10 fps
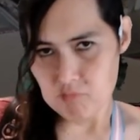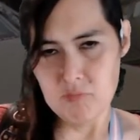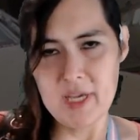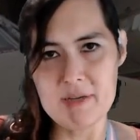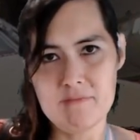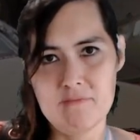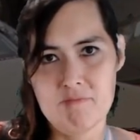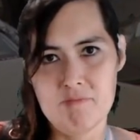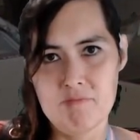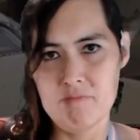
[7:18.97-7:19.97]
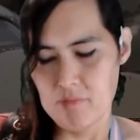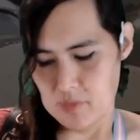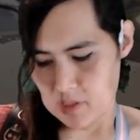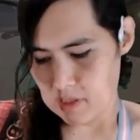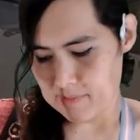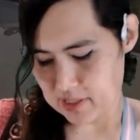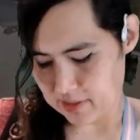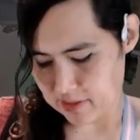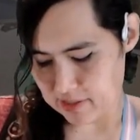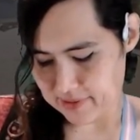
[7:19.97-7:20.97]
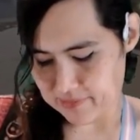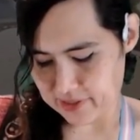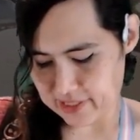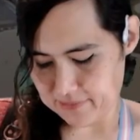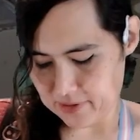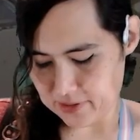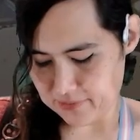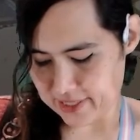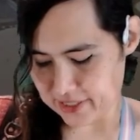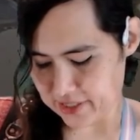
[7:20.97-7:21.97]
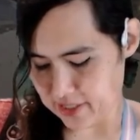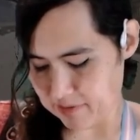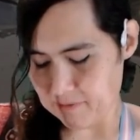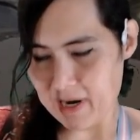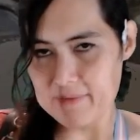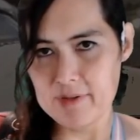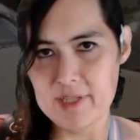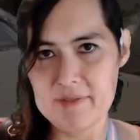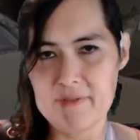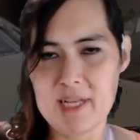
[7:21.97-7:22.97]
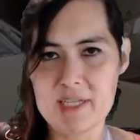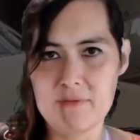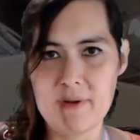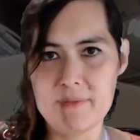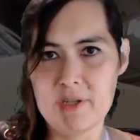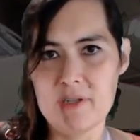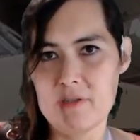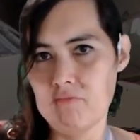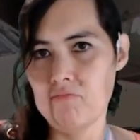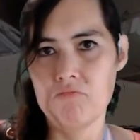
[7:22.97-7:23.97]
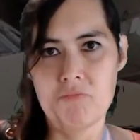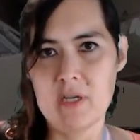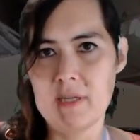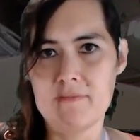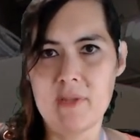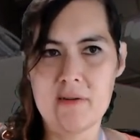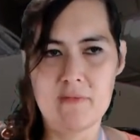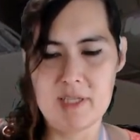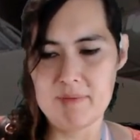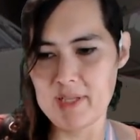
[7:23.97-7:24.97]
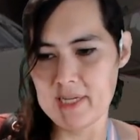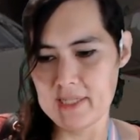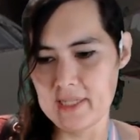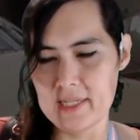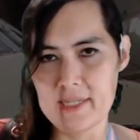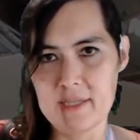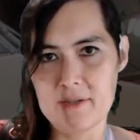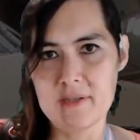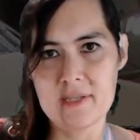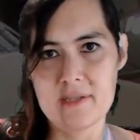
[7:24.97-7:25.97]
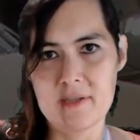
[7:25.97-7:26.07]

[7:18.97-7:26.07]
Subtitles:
Yeah. I'm also going to be bringing Persuasion, Unraveled, and Velociraptor, but I'm not really planning on testing those.